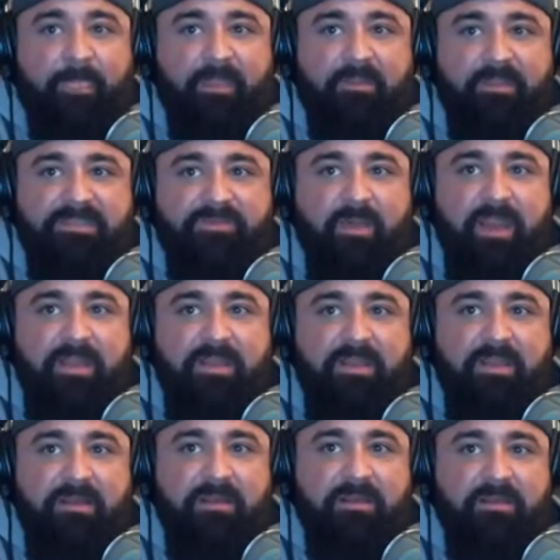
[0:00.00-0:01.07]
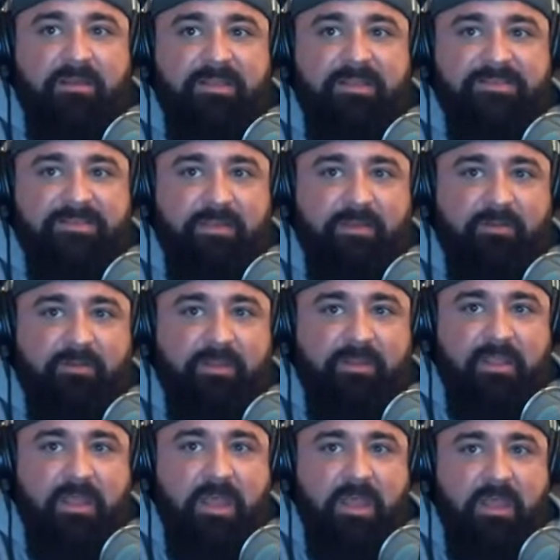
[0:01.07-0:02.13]
this right here is literally
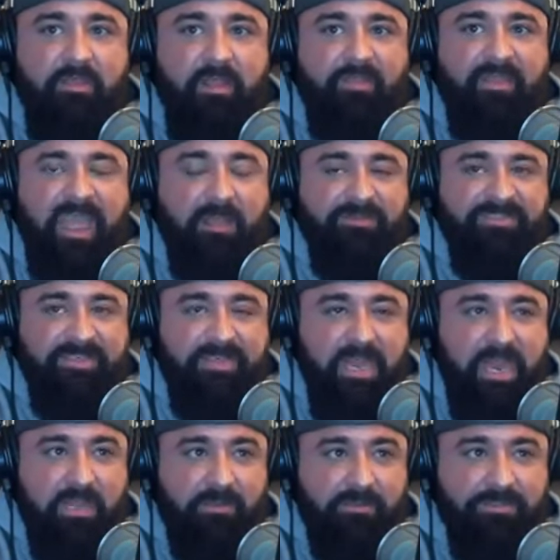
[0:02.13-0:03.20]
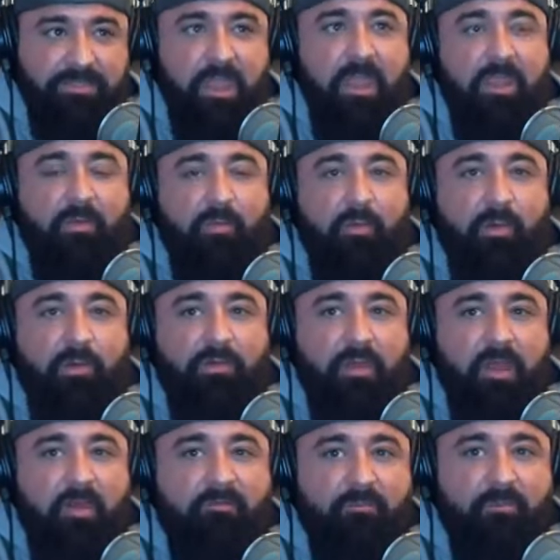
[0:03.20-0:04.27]
$1,000 worth
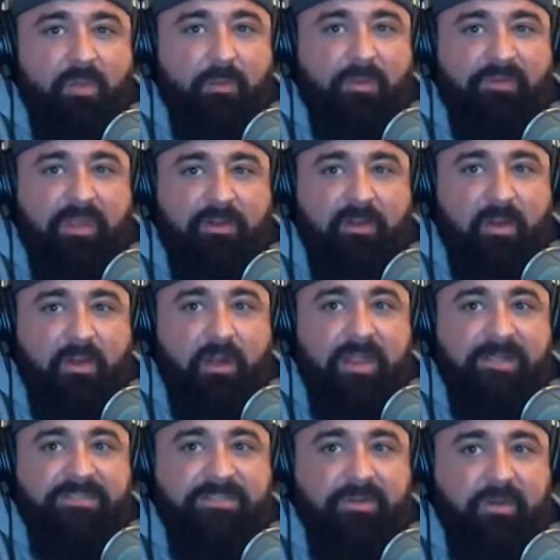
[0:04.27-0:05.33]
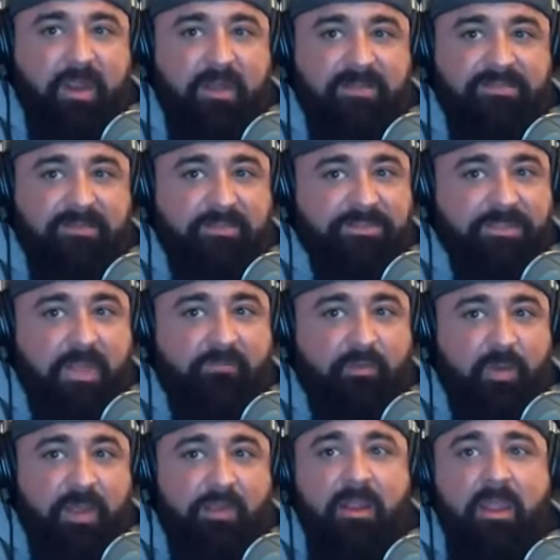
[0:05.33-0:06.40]
of Mobile Tech RX credit to their
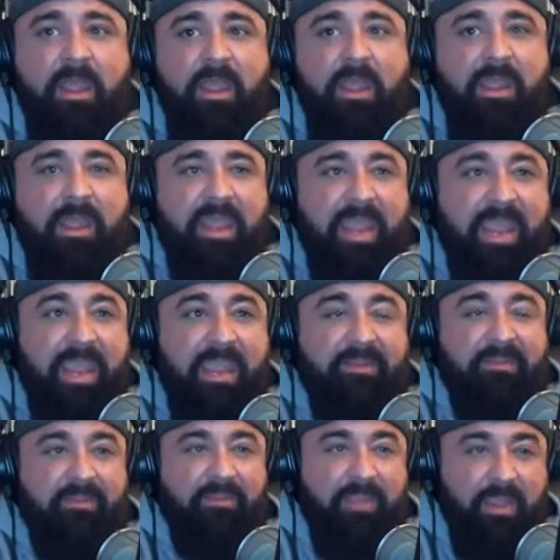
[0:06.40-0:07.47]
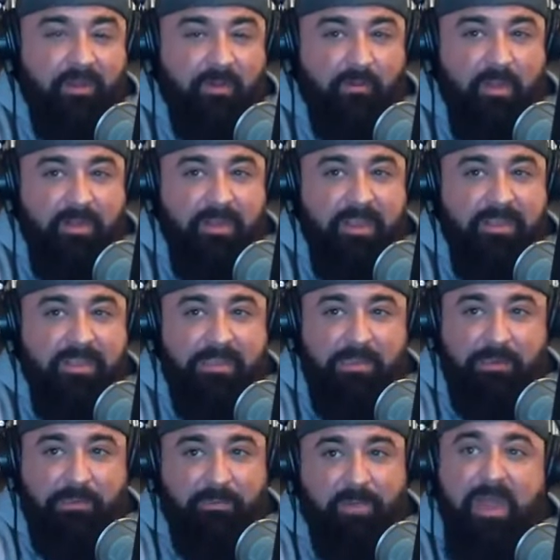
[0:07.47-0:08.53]
software. And they are running a
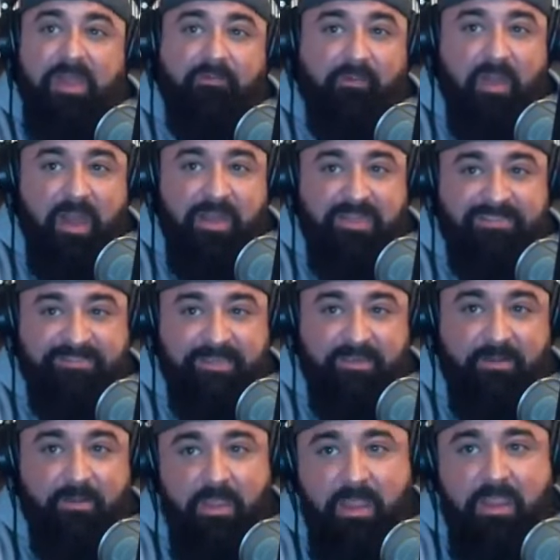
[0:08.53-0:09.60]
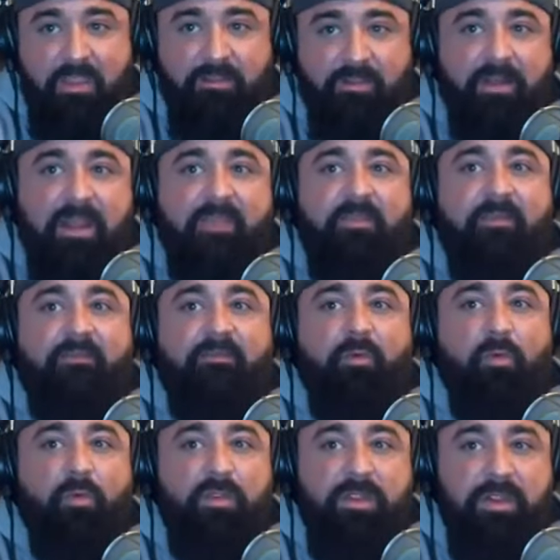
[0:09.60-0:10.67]
killer Black Friday sale. They're going to have a
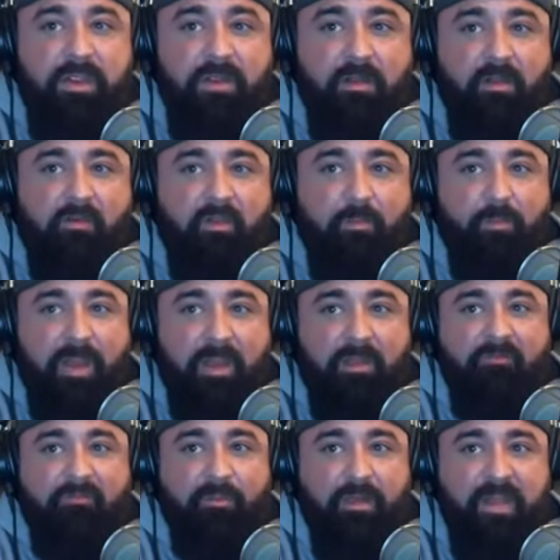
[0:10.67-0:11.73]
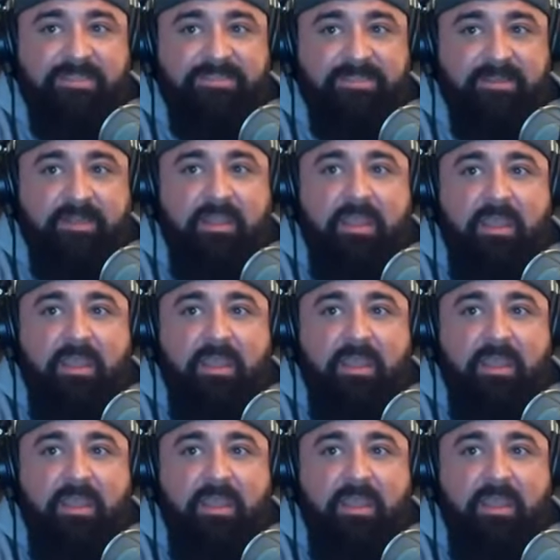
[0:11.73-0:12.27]
full year of comparative pricing,